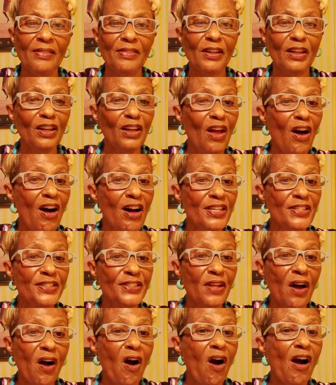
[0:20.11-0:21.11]
The
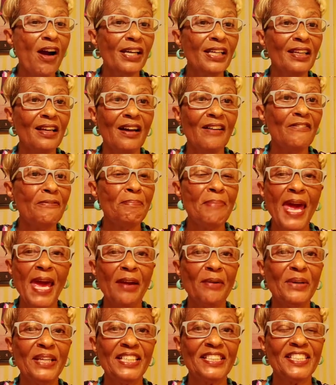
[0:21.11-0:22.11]
Lost Art of
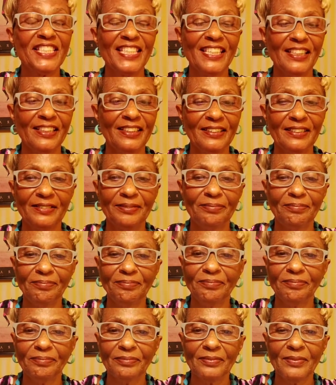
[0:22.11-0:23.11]
Parenting.
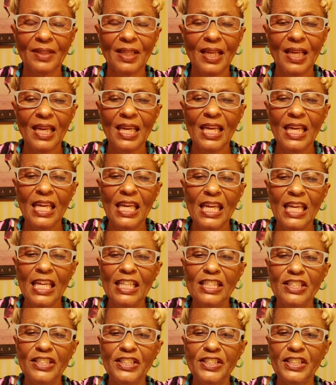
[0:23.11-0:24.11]

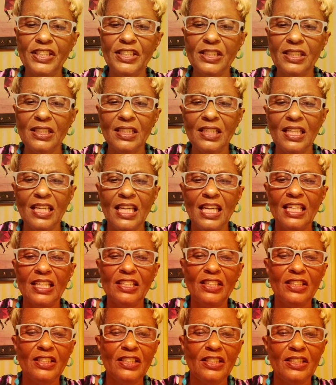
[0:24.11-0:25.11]
She,
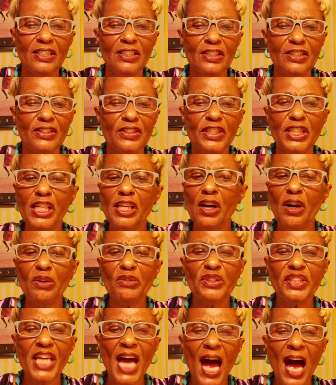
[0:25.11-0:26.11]
she
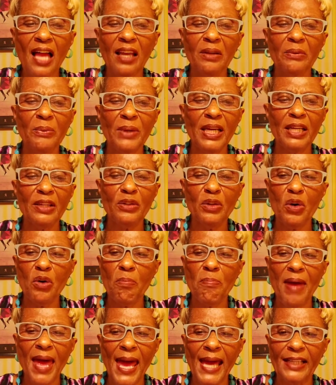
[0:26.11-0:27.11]
don't tolerate no
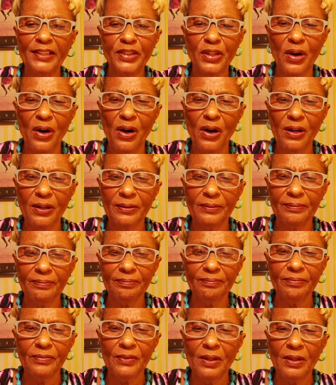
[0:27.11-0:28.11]
back talk.
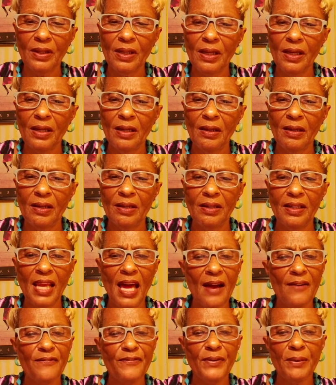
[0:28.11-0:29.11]

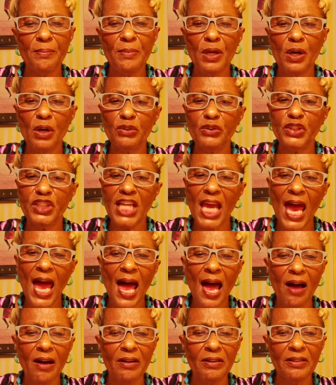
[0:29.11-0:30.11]
Not from no
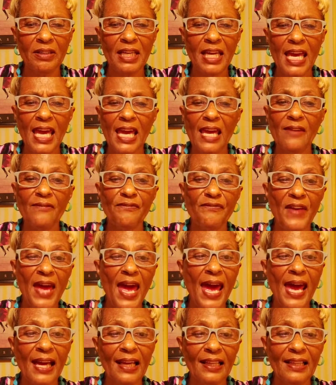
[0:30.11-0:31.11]
child. In
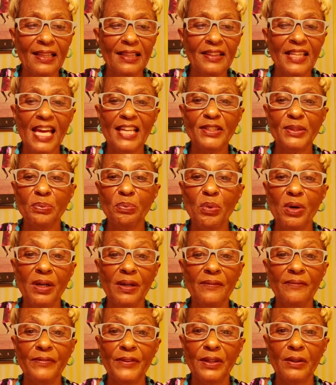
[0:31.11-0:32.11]
fact, that's
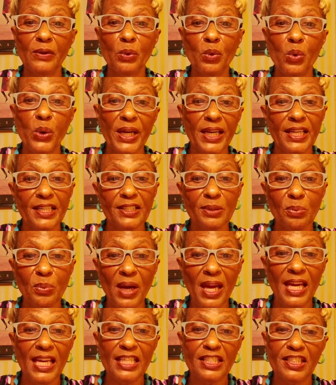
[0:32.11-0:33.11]
one of the quickest
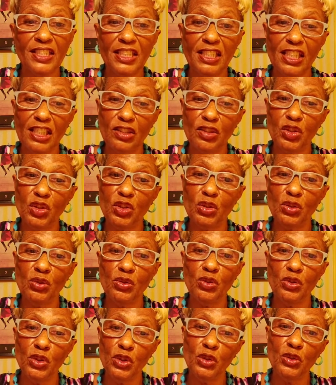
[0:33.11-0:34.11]
ways to get
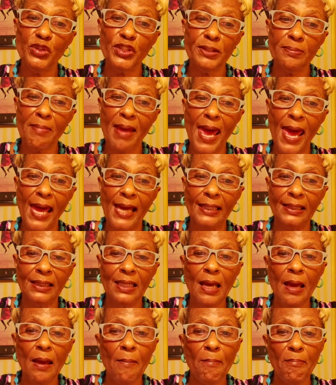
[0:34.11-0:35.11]
you, you smacked
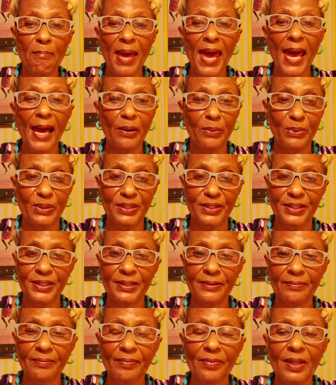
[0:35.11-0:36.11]

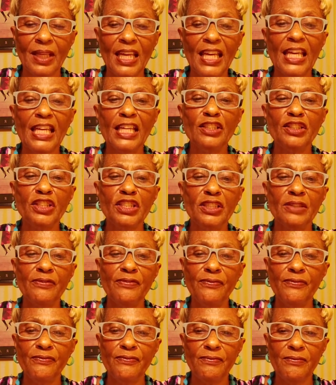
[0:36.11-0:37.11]
backwards.
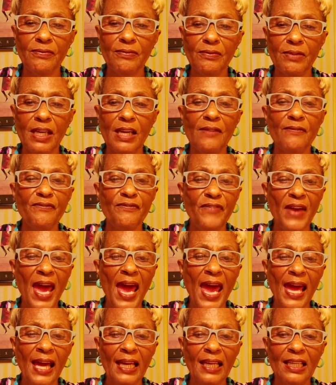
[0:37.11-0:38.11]
Into, in
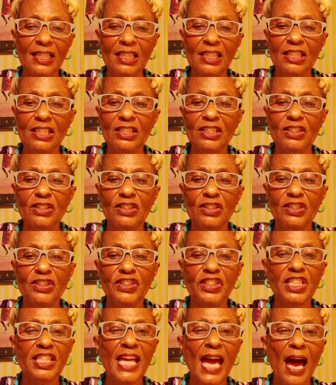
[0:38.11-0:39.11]
fact,
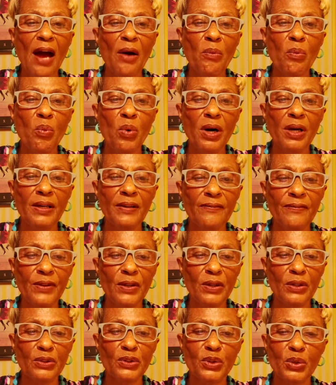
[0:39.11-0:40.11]
she got one of
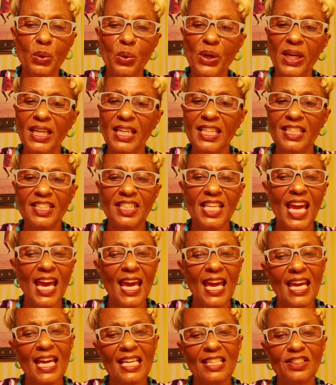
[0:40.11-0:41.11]
those quickest
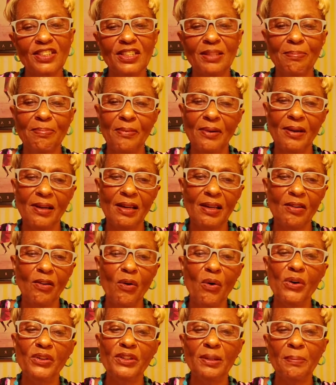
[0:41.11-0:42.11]
hands
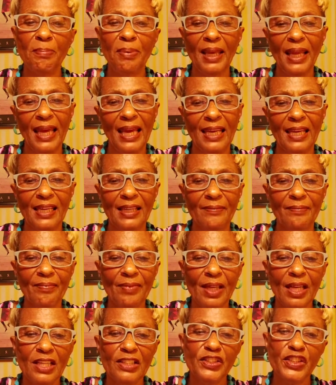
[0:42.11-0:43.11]
on the planet.
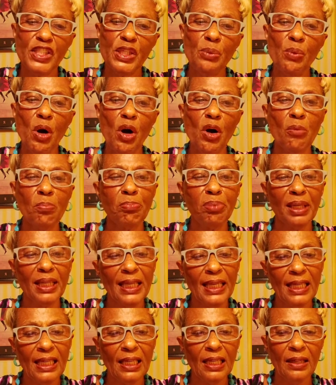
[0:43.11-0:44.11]
She won't
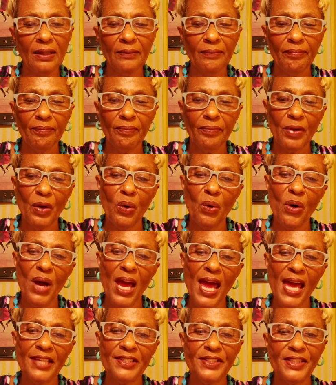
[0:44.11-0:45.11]
blink or
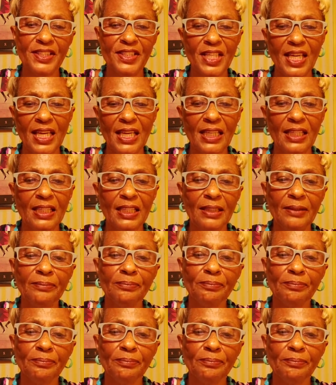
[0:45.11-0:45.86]
hesitate.